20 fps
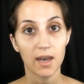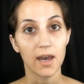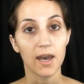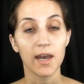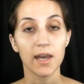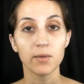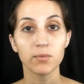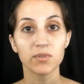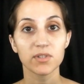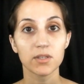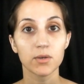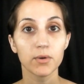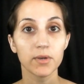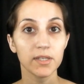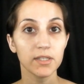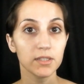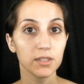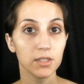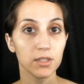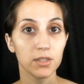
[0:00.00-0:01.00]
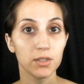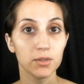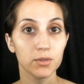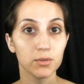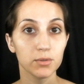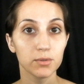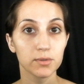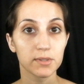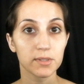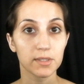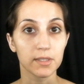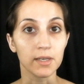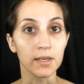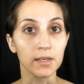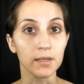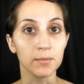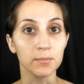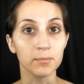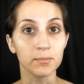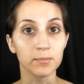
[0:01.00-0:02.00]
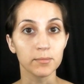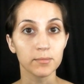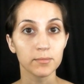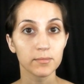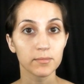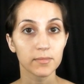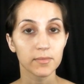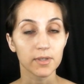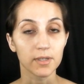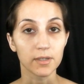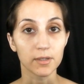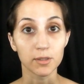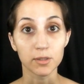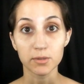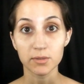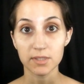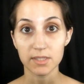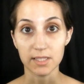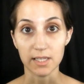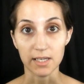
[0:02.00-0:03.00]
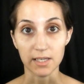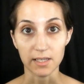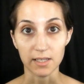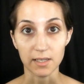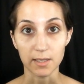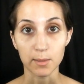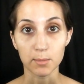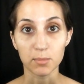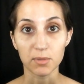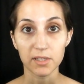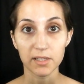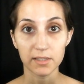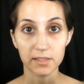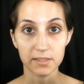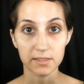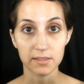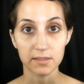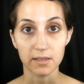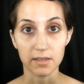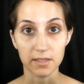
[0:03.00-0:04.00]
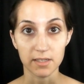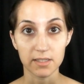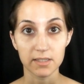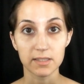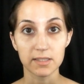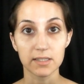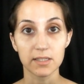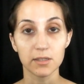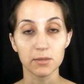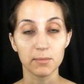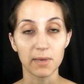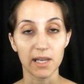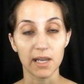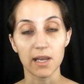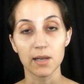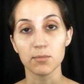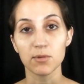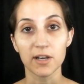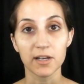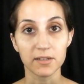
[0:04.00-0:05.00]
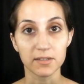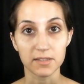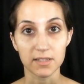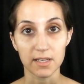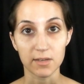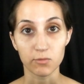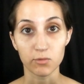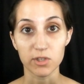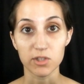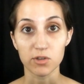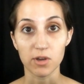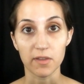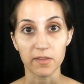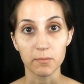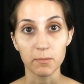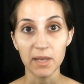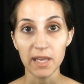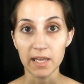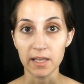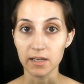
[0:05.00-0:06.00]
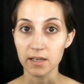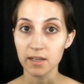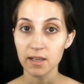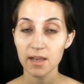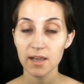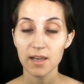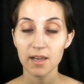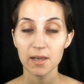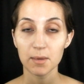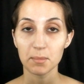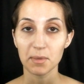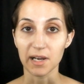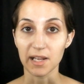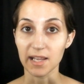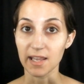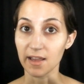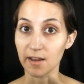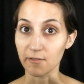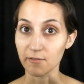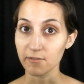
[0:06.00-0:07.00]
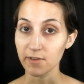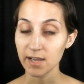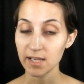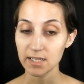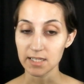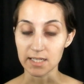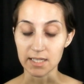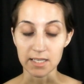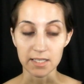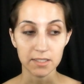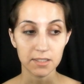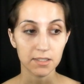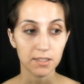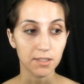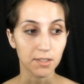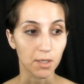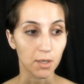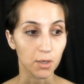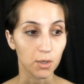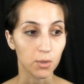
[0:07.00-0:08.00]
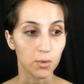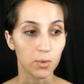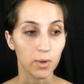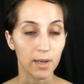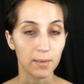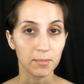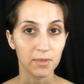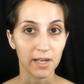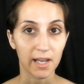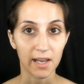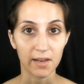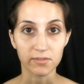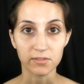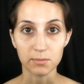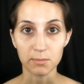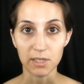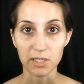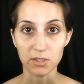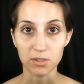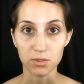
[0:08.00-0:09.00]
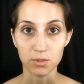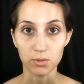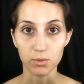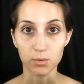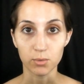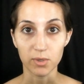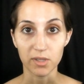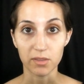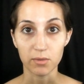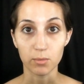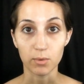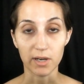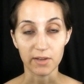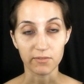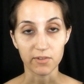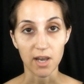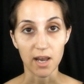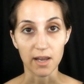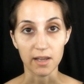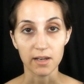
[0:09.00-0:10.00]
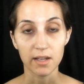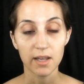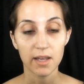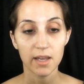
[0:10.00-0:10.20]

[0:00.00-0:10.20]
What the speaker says: I was going to use a glue stick and completely conceal my eyebrows and redraw them in, but I can't find it, so I'm going to have to make do with what I've got.